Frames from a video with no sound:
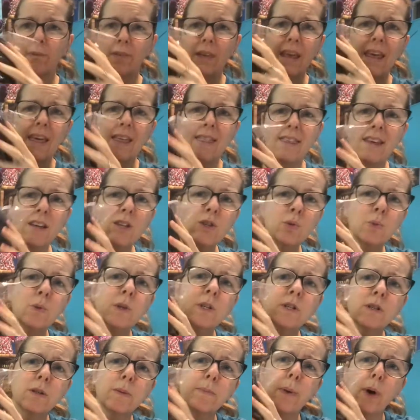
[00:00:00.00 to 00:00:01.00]
this
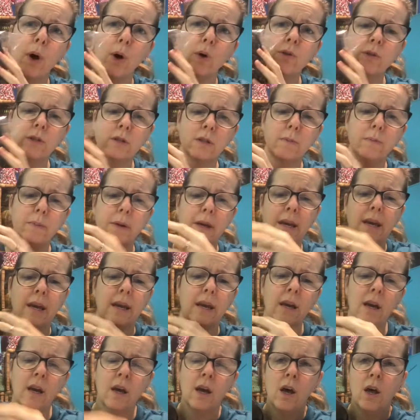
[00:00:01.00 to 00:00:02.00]
was supposed to
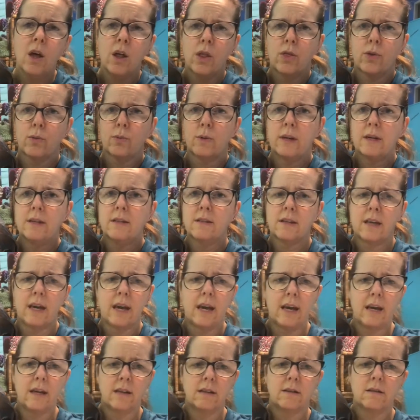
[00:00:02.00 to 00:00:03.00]
be 3
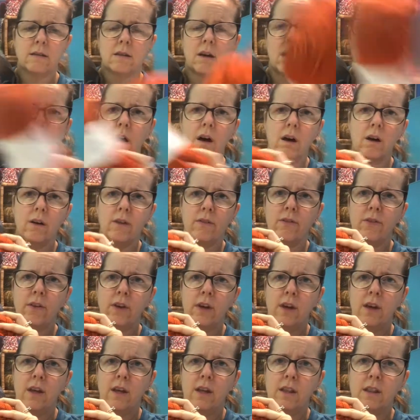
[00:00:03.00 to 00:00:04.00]
skeins of
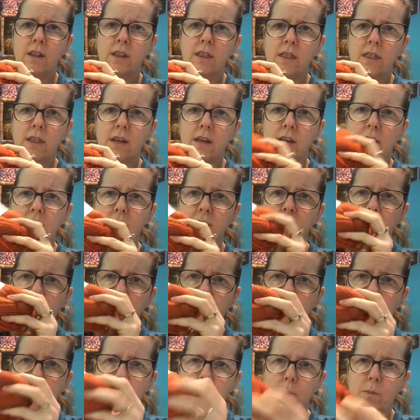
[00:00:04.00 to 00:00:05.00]
this
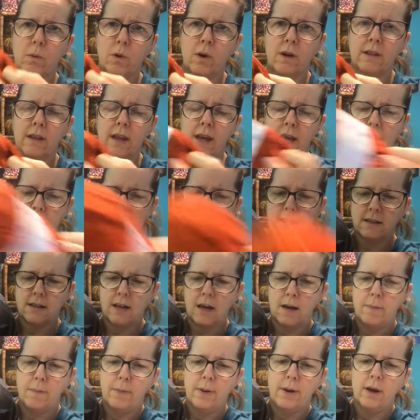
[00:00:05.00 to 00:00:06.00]
same one, the
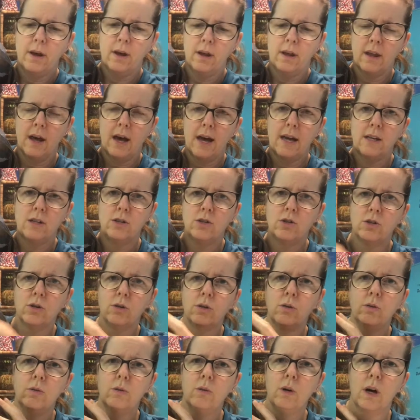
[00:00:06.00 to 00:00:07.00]
Anti-Pill. I
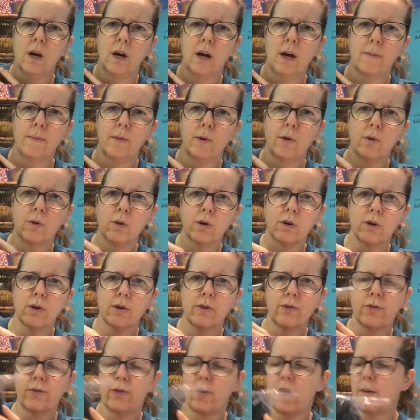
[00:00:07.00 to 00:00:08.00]
do
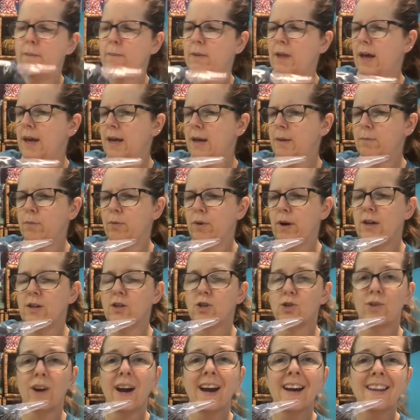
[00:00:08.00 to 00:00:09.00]
order from Lion brand
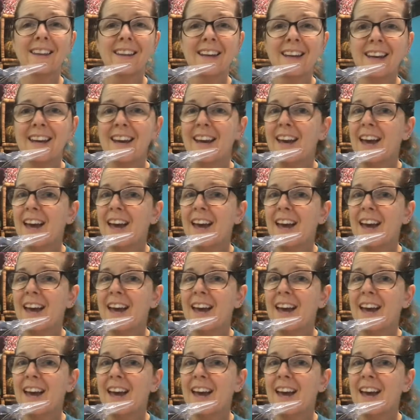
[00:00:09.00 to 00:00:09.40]
directly,